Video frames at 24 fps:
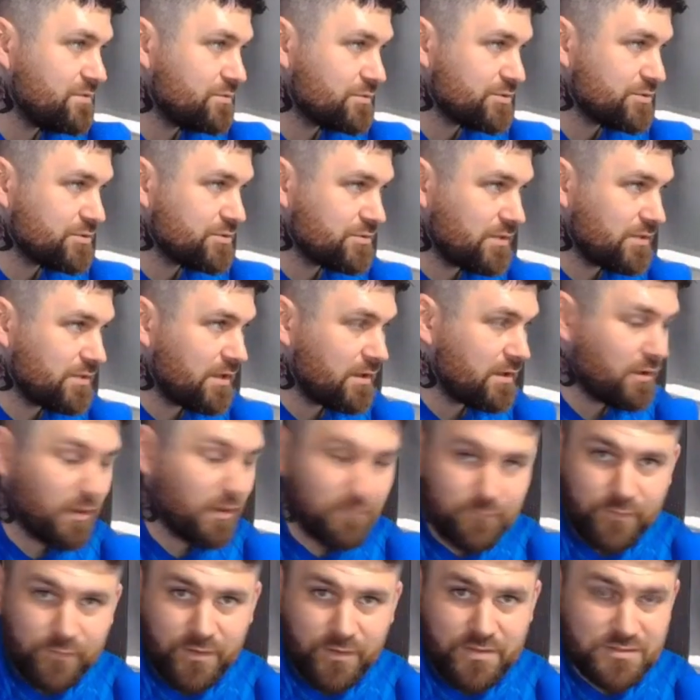just
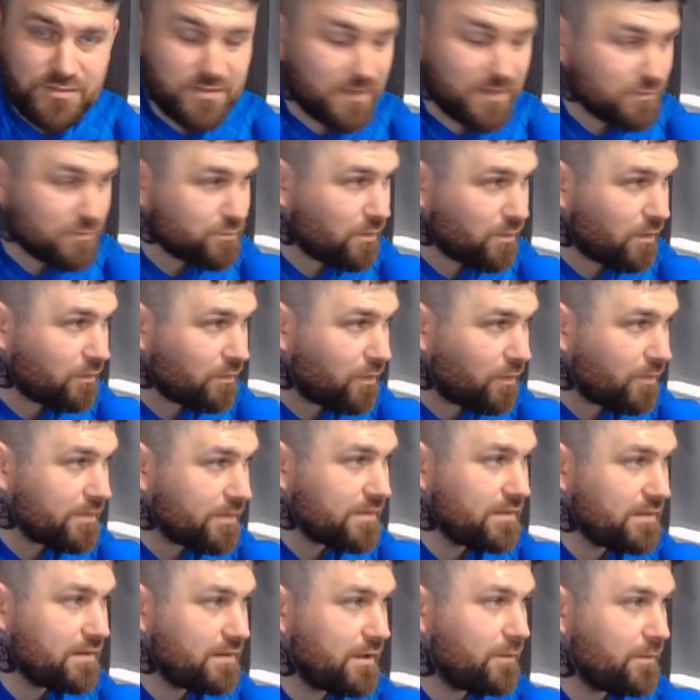confidence, and that's what I
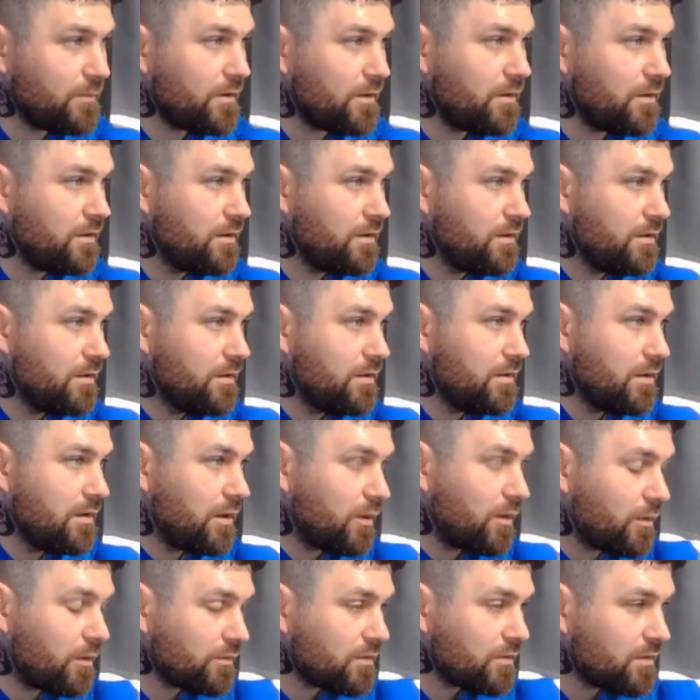like. I
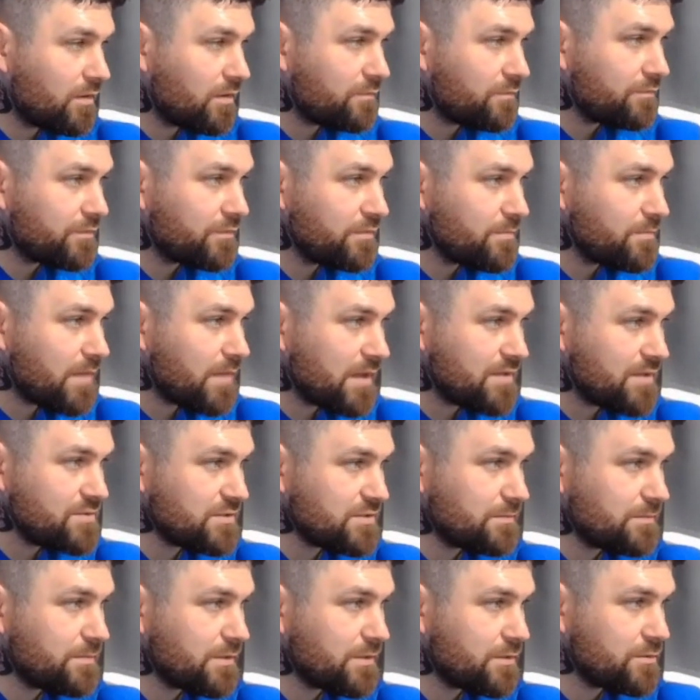like a confident
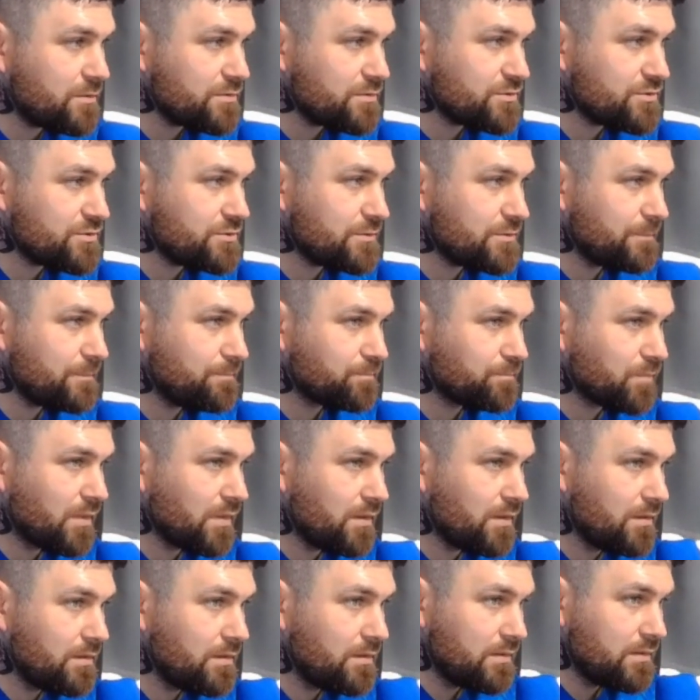manager because
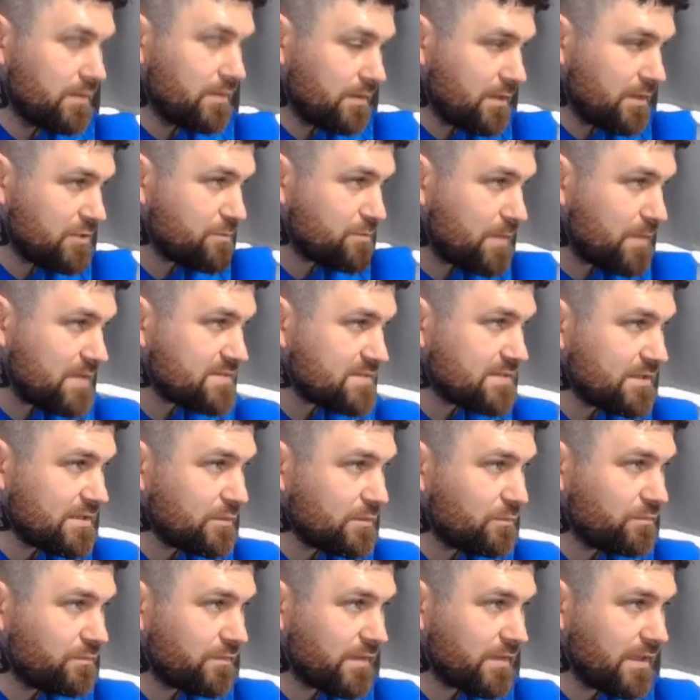it's mentally
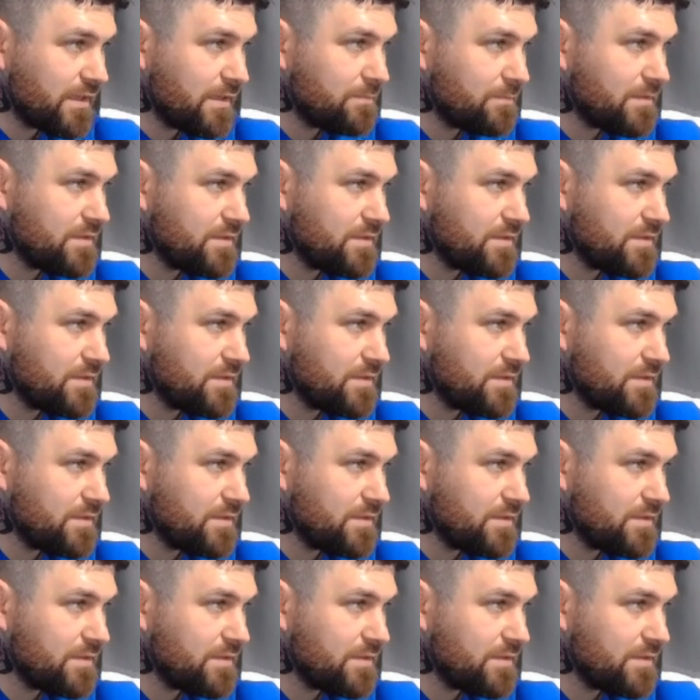good for him.